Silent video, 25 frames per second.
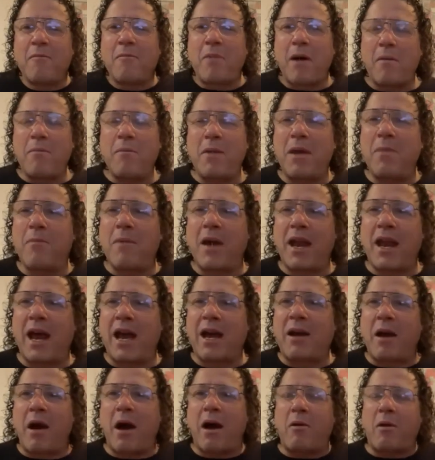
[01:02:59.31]
But me, man,
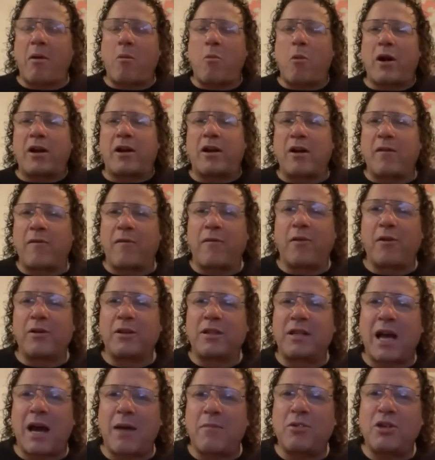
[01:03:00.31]
I would work at a
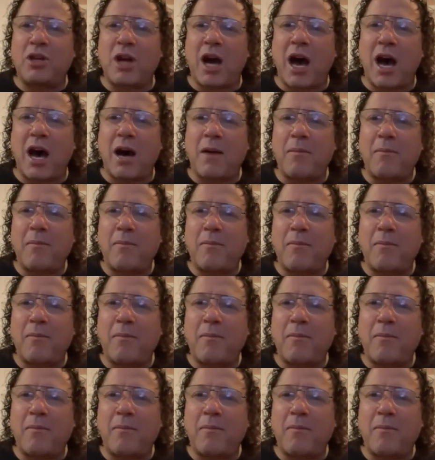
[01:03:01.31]
full-time job.